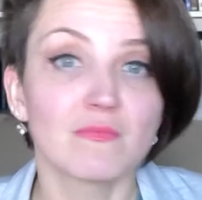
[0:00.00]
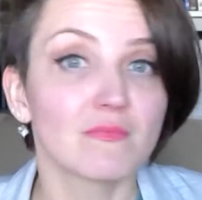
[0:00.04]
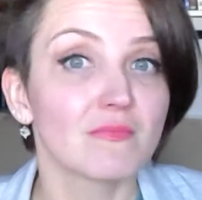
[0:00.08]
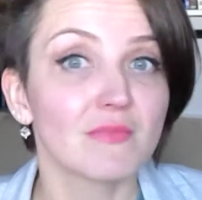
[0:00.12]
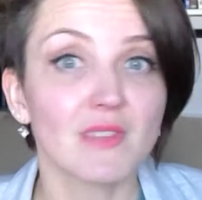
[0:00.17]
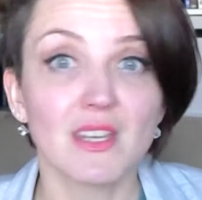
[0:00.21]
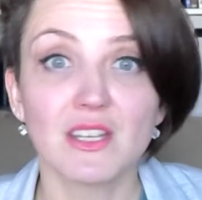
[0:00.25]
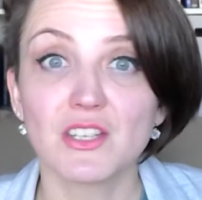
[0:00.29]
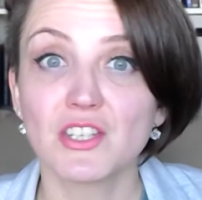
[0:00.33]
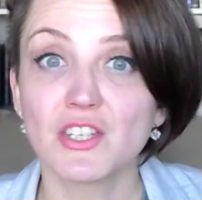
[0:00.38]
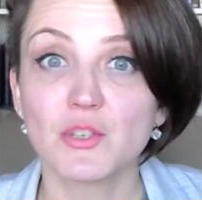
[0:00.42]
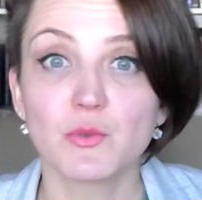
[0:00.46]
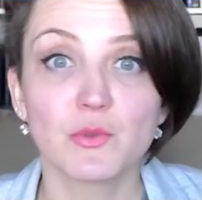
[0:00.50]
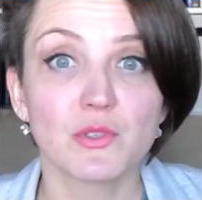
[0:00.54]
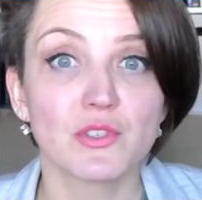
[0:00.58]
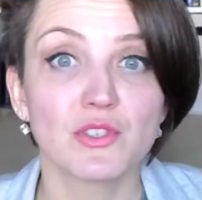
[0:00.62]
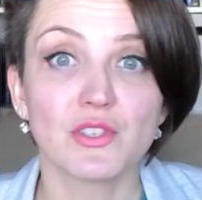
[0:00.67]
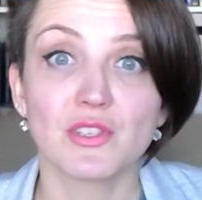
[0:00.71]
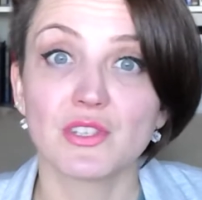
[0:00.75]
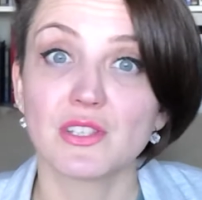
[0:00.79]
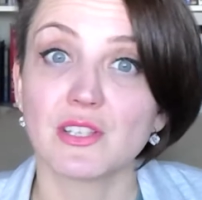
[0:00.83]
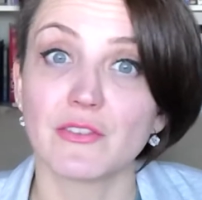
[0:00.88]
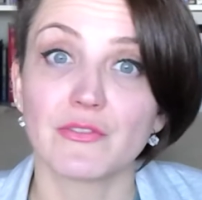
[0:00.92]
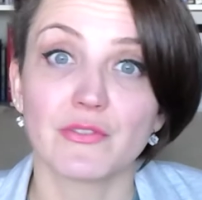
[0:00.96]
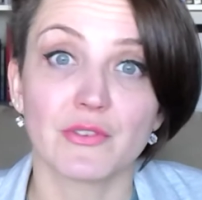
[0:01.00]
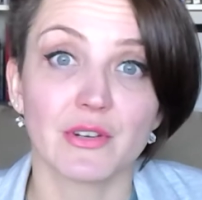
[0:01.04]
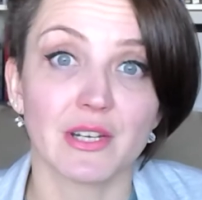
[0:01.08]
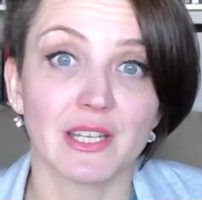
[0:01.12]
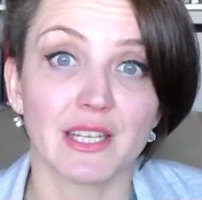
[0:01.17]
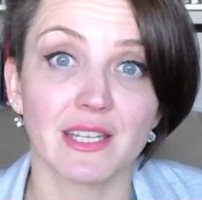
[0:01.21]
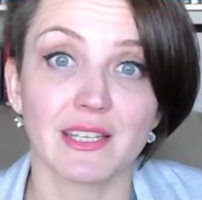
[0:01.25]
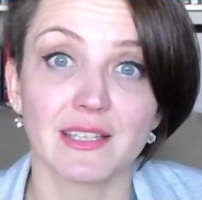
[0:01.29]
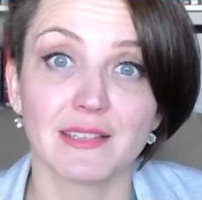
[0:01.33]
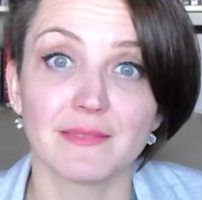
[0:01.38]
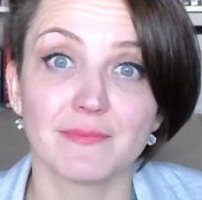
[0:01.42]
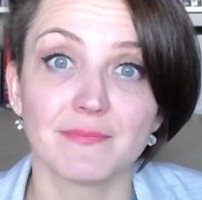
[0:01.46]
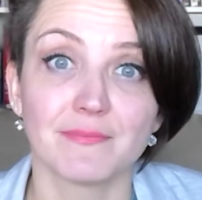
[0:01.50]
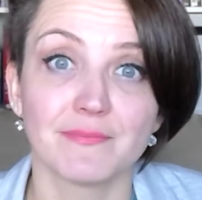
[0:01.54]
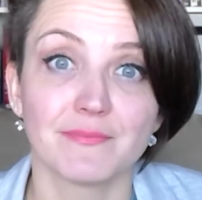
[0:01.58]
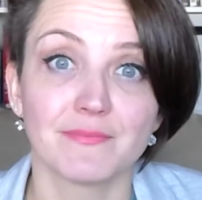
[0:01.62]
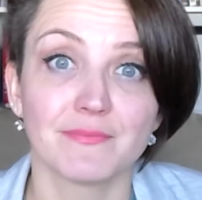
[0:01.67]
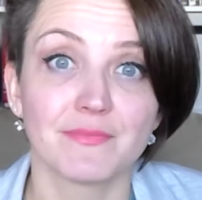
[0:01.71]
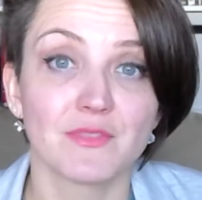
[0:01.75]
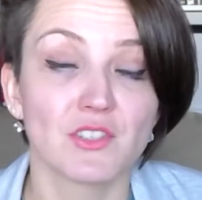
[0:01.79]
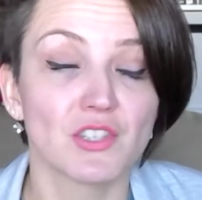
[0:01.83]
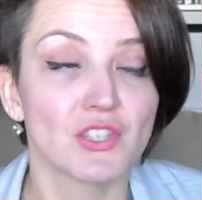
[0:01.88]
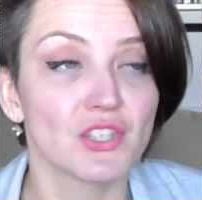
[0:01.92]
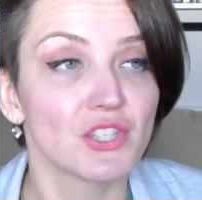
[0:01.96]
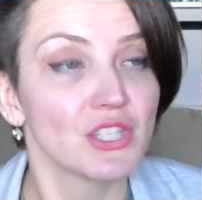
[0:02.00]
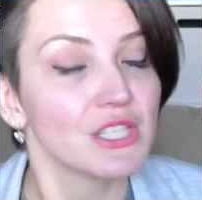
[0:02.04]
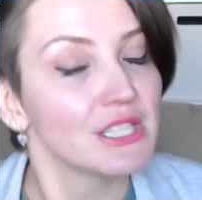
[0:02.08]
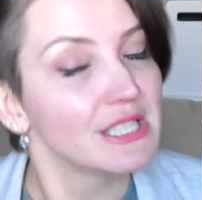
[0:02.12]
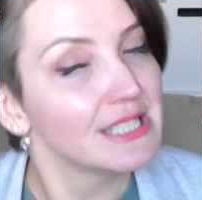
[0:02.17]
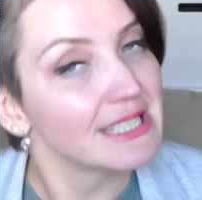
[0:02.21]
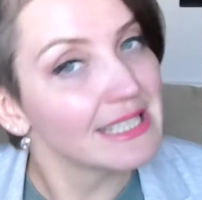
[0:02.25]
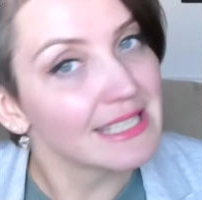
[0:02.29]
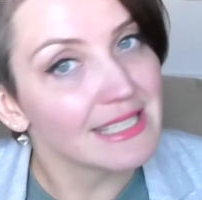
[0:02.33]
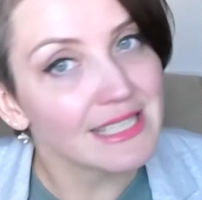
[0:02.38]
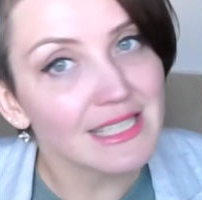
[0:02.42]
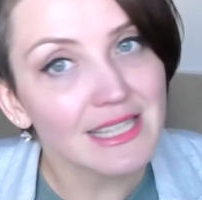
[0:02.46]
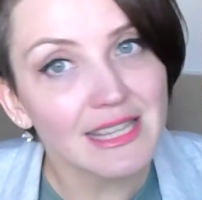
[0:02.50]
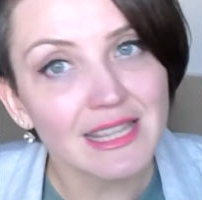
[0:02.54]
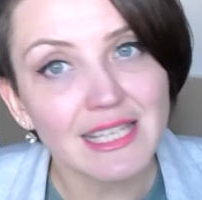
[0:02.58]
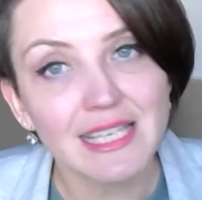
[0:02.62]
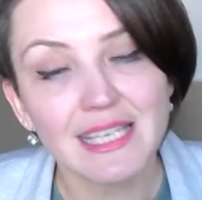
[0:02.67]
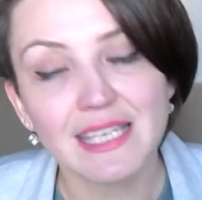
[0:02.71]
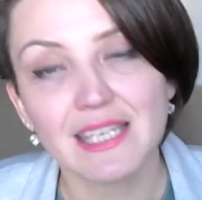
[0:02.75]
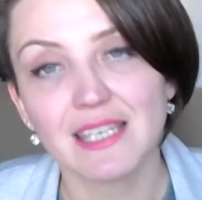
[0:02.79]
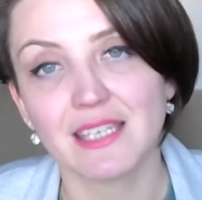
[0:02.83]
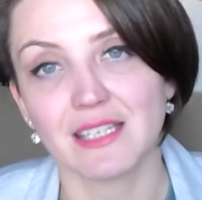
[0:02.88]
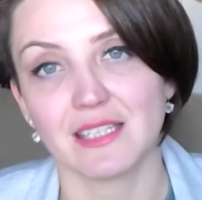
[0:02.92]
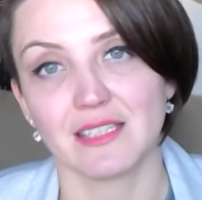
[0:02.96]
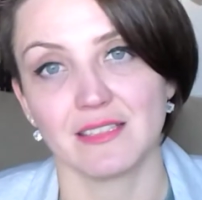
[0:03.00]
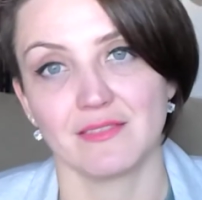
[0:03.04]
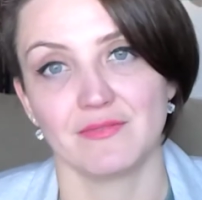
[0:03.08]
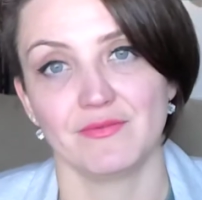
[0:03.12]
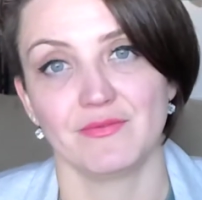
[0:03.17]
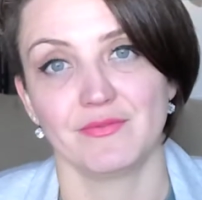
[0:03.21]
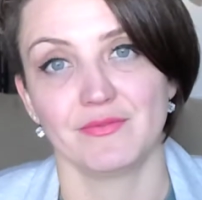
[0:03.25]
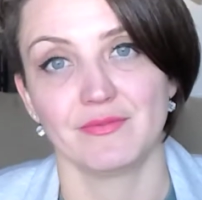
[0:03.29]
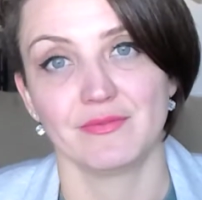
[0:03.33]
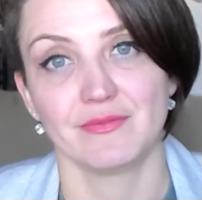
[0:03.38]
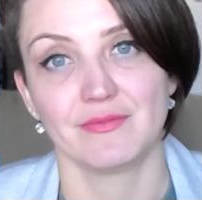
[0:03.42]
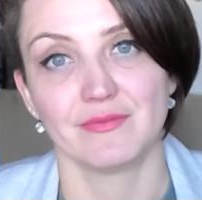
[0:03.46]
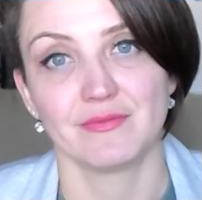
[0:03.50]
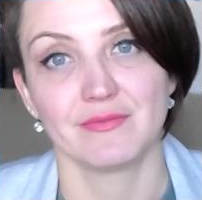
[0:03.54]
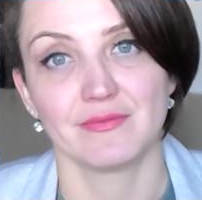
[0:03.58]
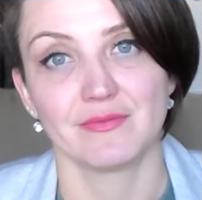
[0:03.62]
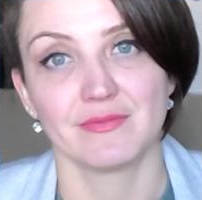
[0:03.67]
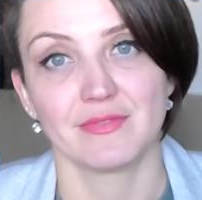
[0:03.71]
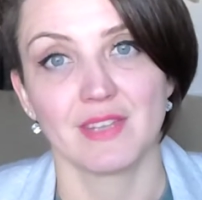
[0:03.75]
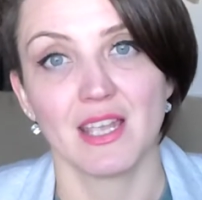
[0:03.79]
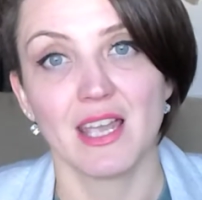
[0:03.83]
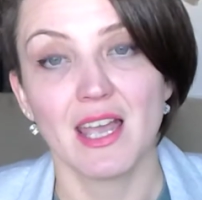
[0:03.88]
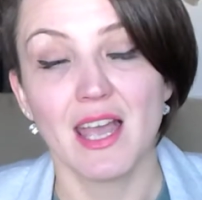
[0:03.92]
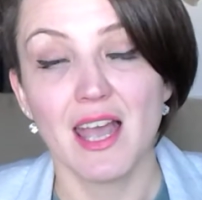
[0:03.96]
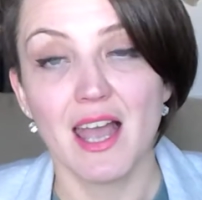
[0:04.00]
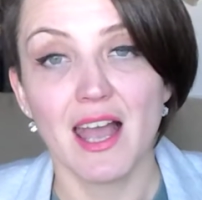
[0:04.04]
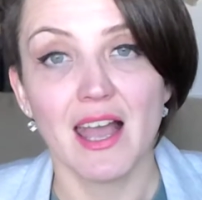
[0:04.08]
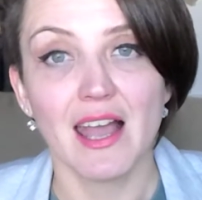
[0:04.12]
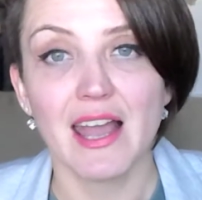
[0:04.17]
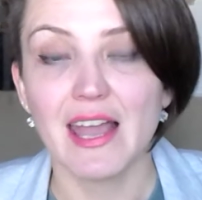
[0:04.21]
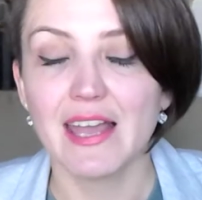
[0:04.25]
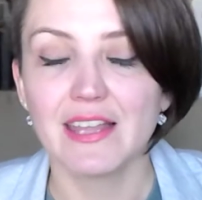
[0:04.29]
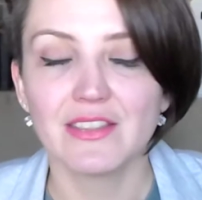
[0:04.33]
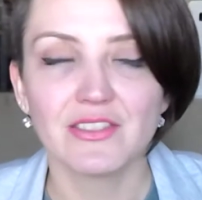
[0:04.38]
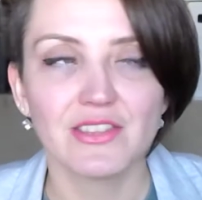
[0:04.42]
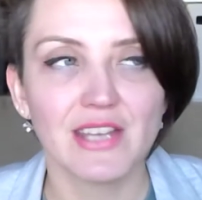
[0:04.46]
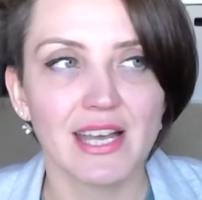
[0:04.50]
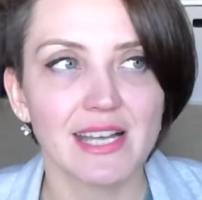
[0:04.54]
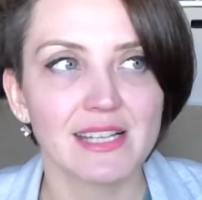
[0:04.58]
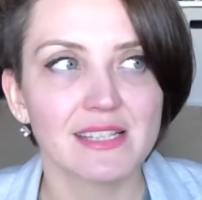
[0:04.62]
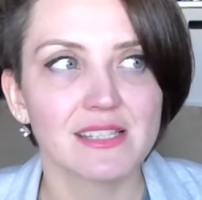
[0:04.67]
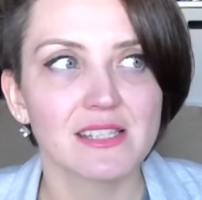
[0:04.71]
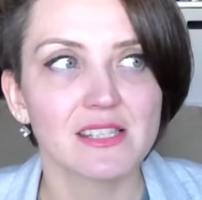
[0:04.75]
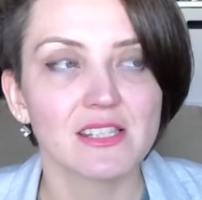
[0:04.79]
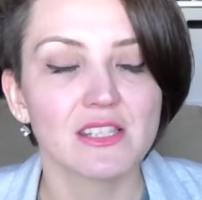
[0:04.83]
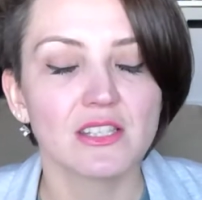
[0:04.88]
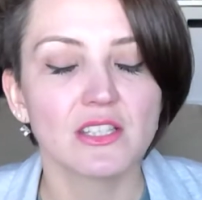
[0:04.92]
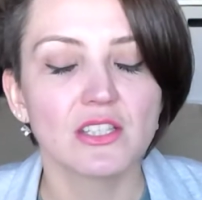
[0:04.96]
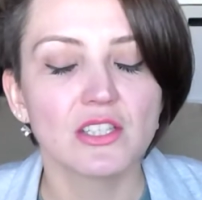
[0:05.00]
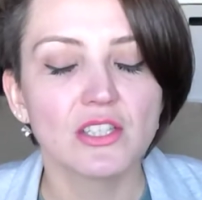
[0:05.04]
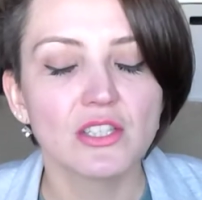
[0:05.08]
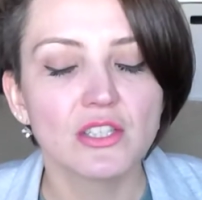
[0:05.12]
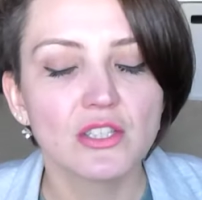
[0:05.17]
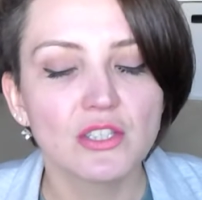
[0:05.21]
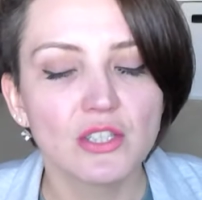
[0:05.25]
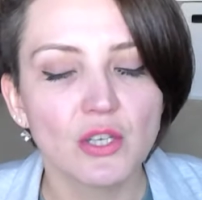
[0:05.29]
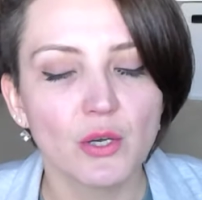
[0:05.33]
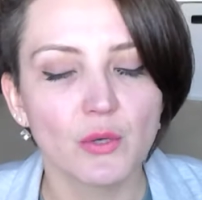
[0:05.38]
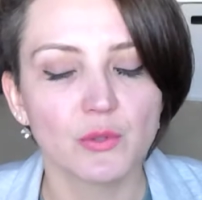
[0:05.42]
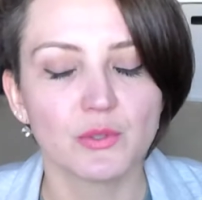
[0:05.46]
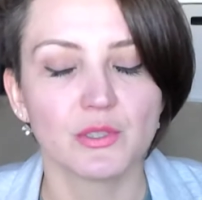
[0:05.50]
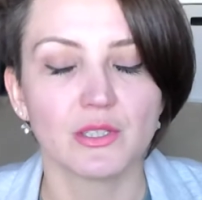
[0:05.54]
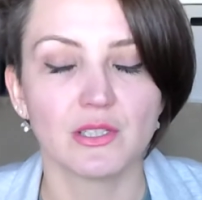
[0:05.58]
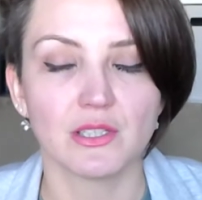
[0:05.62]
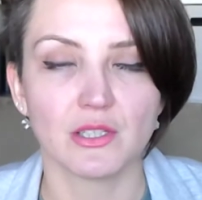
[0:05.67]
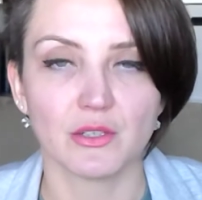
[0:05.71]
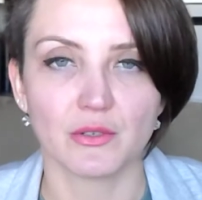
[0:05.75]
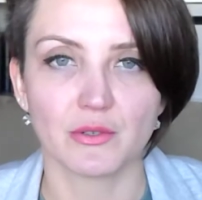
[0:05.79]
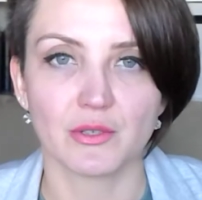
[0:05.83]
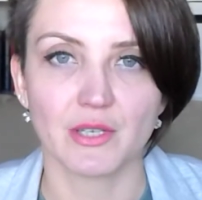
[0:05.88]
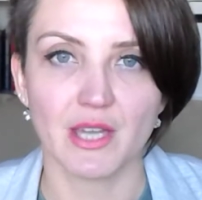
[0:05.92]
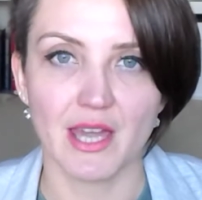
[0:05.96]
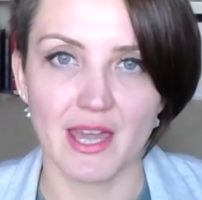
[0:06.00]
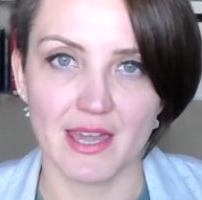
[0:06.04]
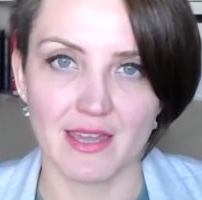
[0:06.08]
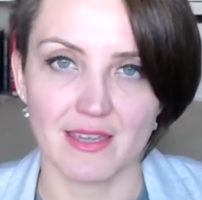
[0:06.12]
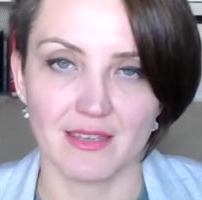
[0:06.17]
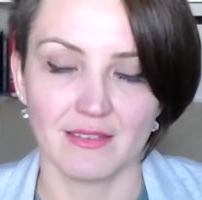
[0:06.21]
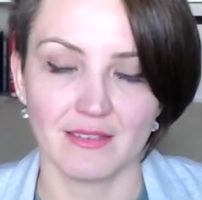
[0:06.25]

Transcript: she was just suffering it. She didn't like it. And that's totally okay.